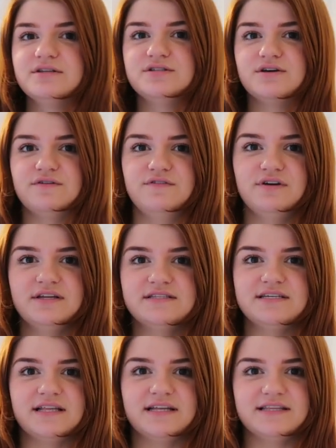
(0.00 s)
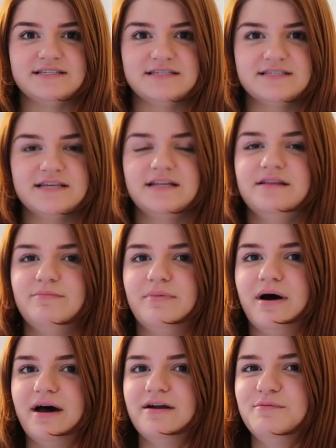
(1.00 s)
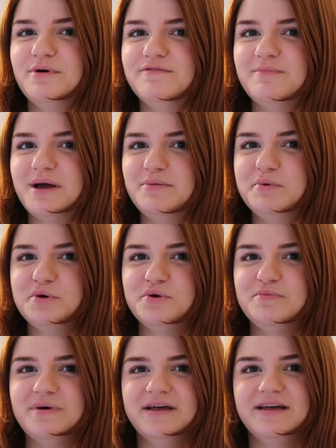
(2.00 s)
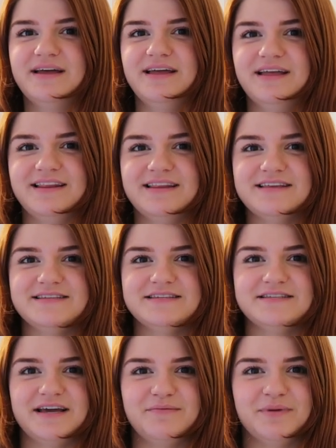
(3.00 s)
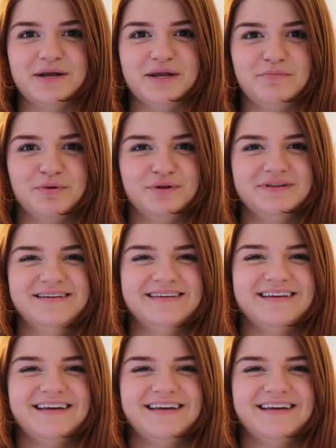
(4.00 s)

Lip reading: So if you can see, like this is like the bottom of my boob and this is like my nipple.